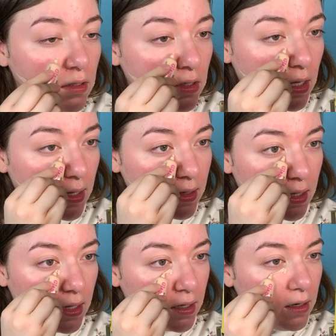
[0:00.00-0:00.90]
and then
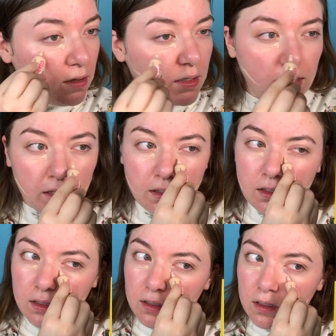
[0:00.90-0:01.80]
I go in
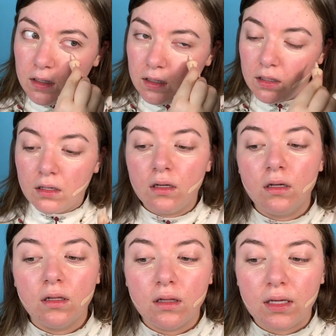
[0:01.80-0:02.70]

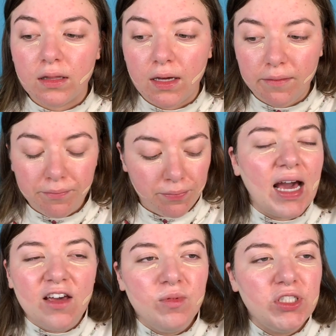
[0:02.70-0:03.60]
like that.
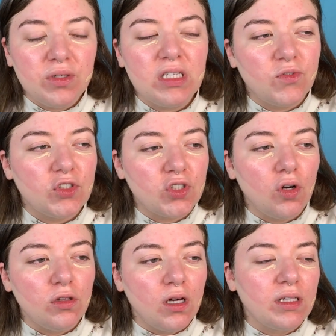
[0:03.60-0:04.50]
I've been doing this for so
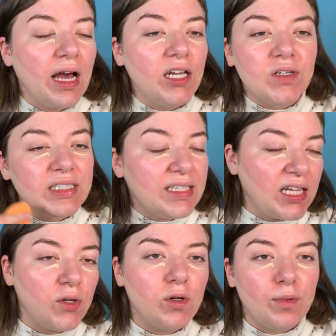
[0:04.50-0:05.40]
long that I know
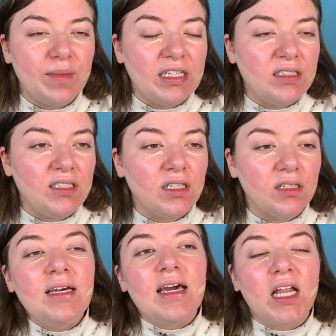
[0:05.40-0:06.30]
exactly where to put my
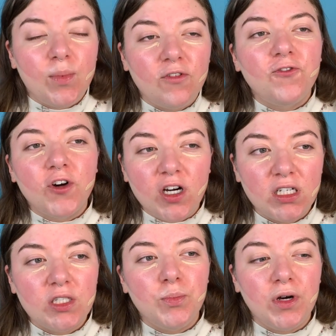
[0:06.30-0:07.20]
concealer, and I prefer
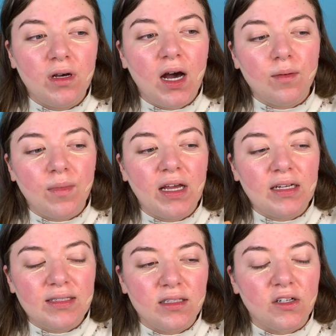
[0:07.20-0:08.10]
to put on my
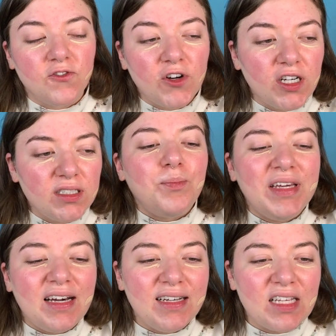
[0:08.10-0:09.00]
concealer first
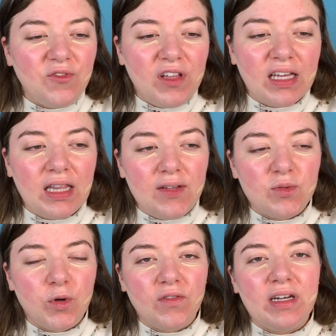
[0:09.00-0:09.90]
because I feel like it leaves
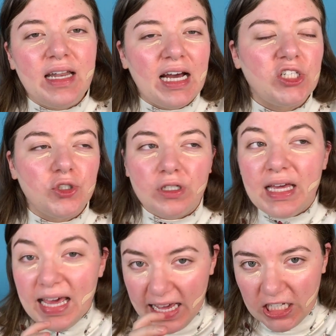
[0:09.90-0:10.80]
more of a
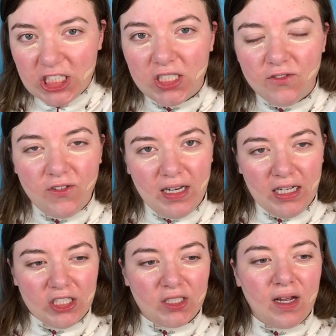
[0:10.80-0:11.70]
natural-ish
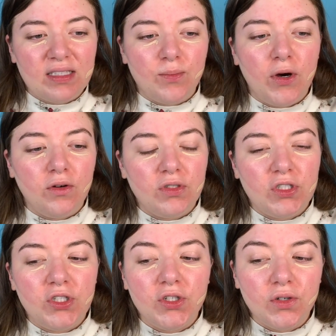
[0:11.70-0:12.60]
finish as
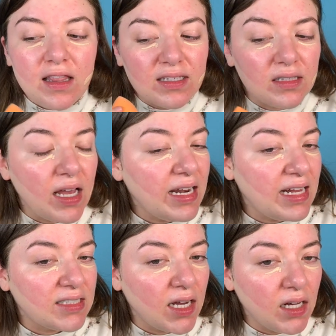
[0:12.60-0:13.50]
opposed to this
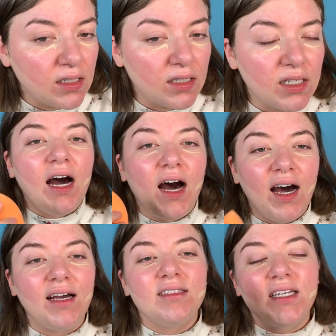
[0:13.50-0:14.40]
light-ass color
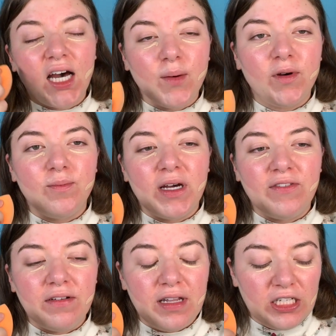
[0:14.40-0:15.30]
on top of my
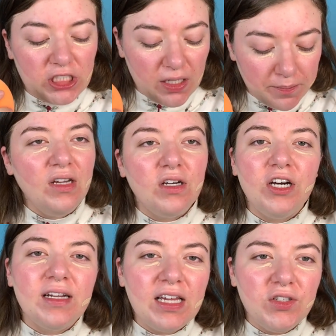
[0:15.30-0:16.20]
foundation.
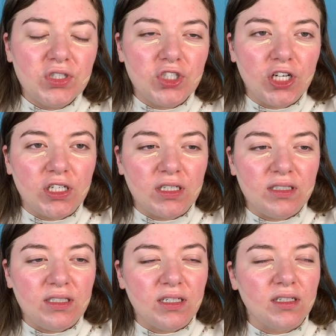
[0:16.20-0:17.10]
Could I use a darker
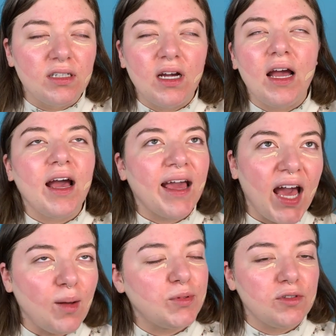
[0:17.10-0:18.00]
concealer?
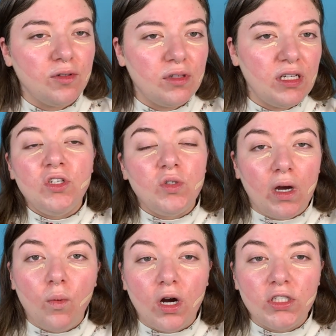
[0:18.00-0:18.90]
Absolutely. Do I
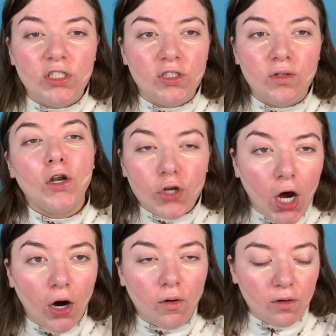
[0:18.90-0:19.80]
want to?
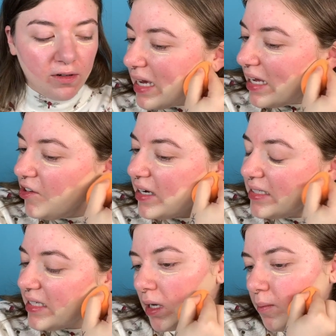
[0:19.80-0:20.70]
No. And you guys
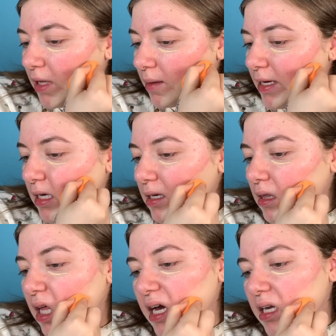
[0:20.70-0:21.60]
see I'm like making a
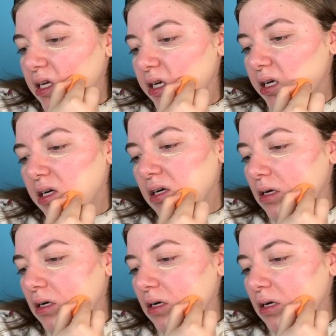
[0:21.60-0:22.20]
line here?